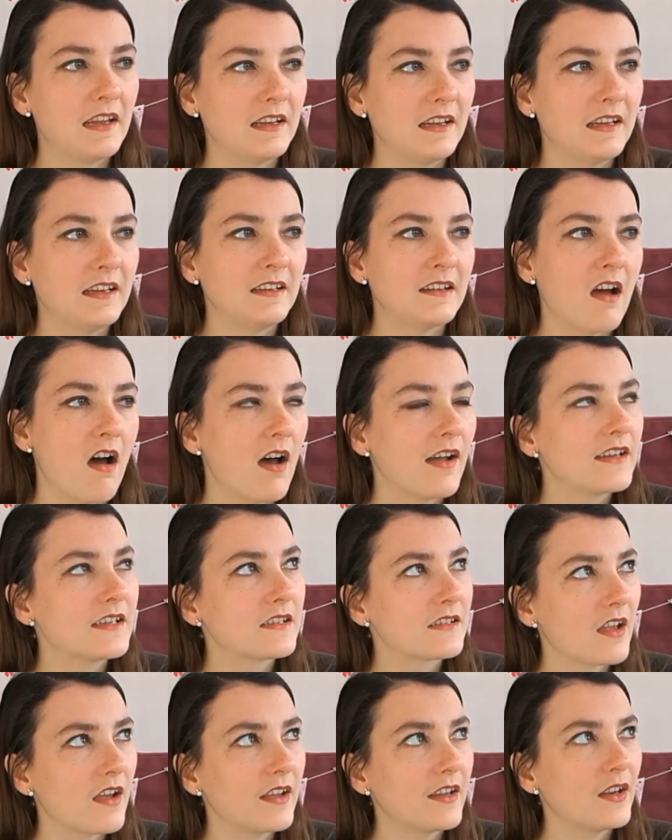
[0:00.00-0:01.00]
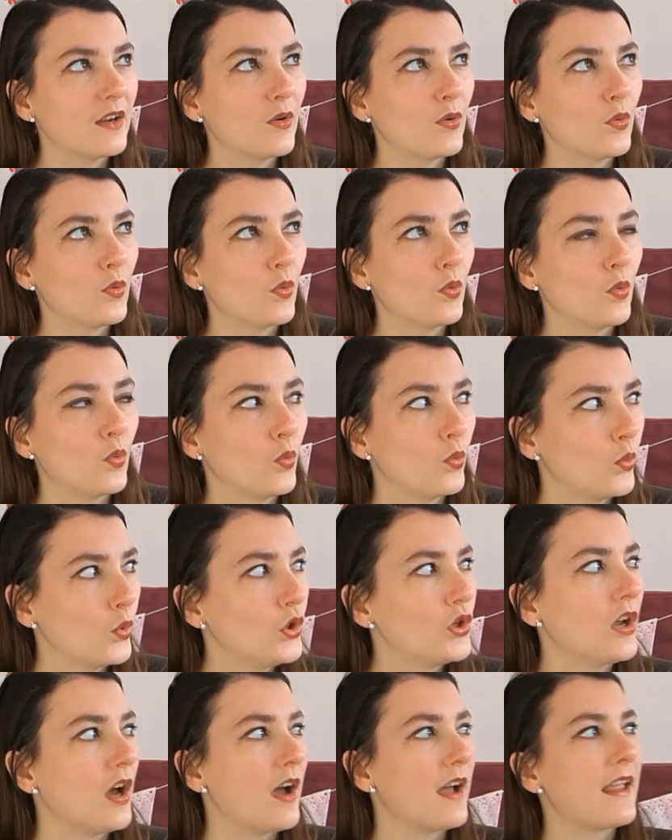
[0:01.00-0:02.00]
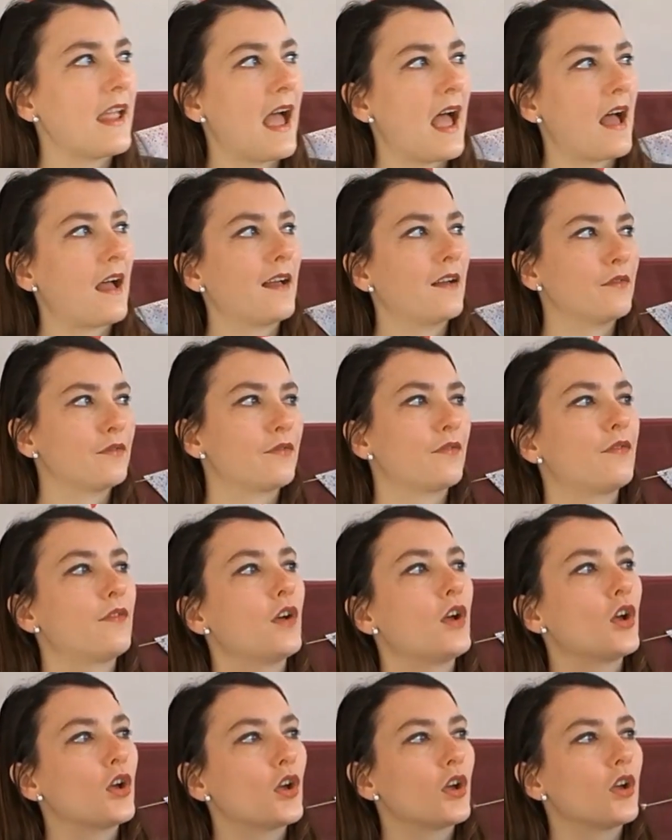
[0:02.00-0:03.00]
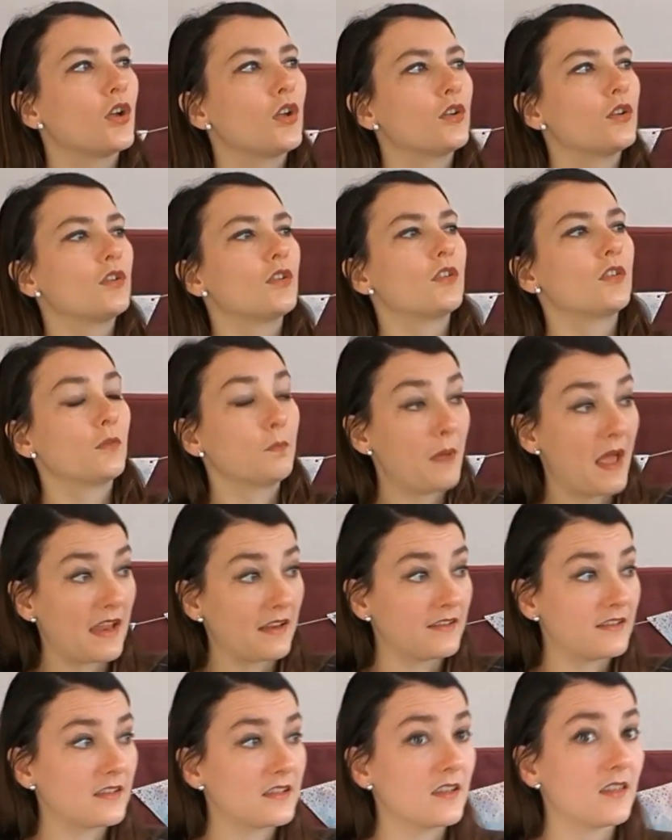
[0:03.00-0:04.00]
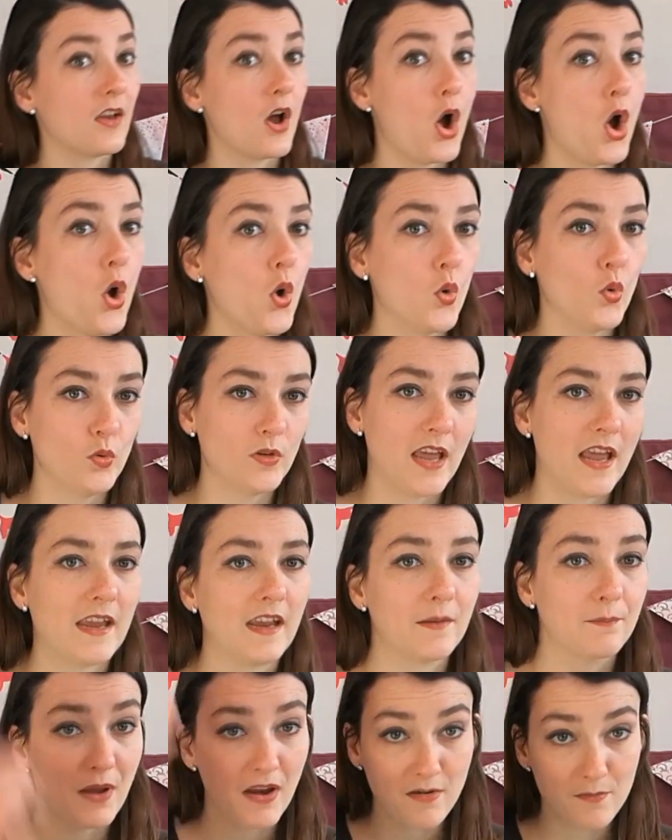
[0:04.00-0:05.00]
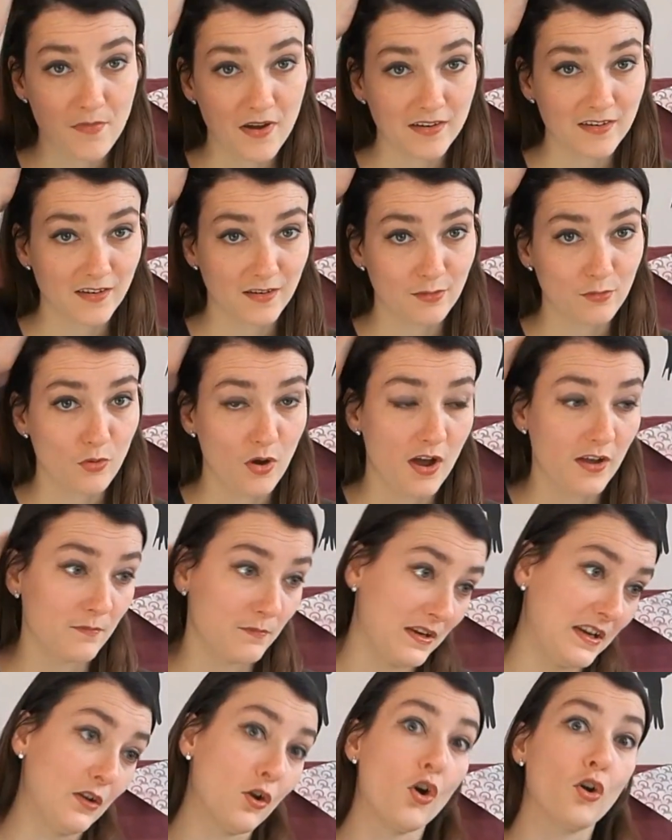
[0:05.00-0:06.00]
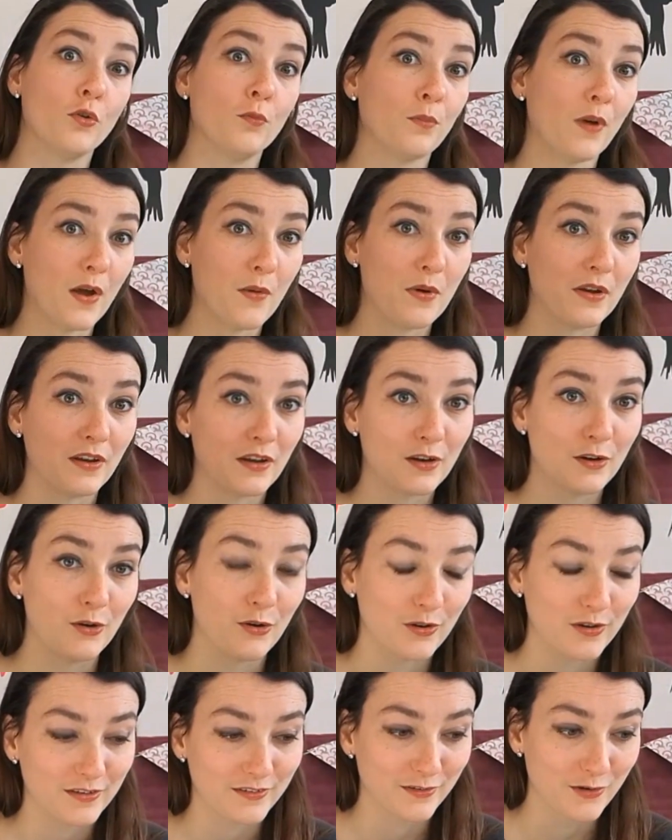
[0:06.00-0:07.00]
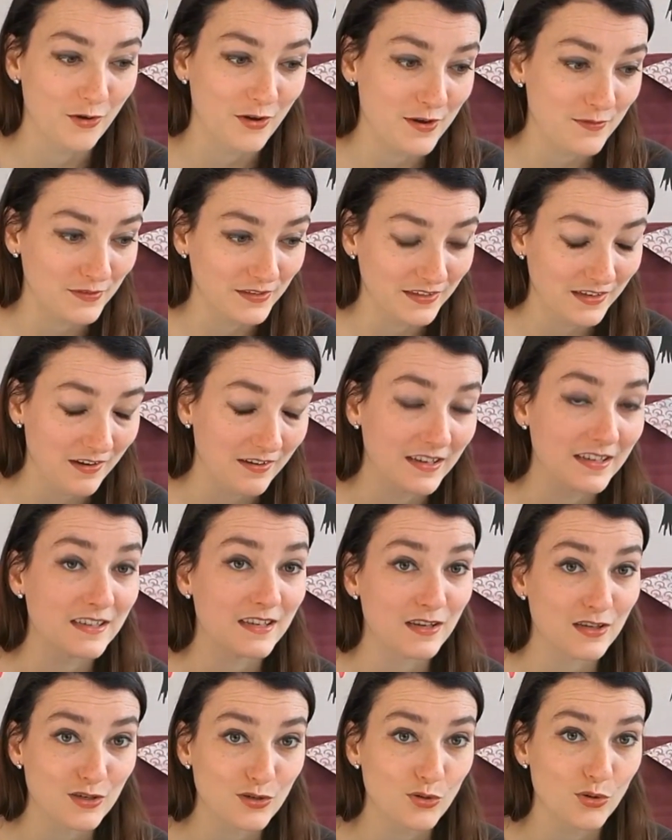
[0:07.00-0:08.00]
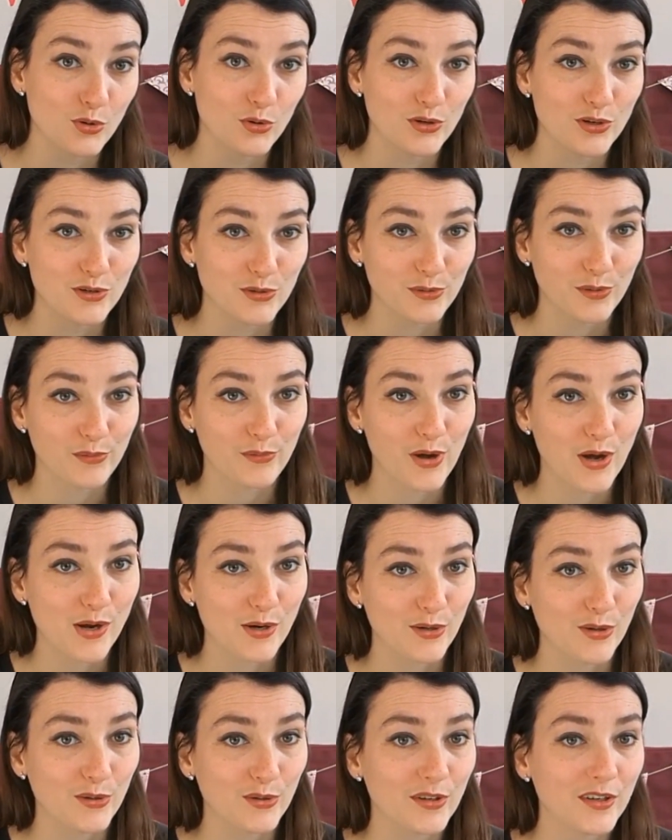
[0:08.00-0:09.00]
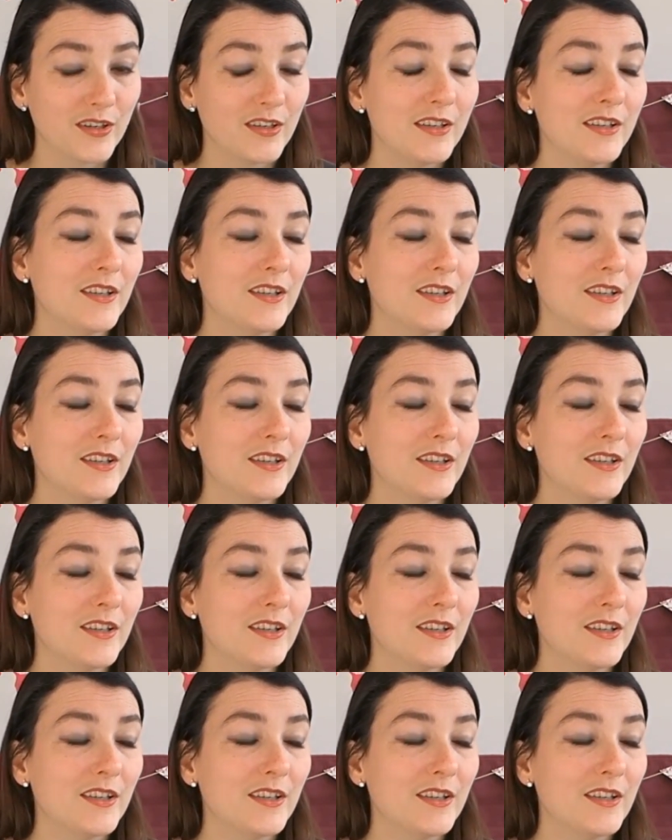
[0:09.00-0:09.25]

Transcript: In hindsight, would I have spent the whole day? Bear in mind, I thought I'd be gone by 1 o'clock, not even going into the store until 3 o'clock.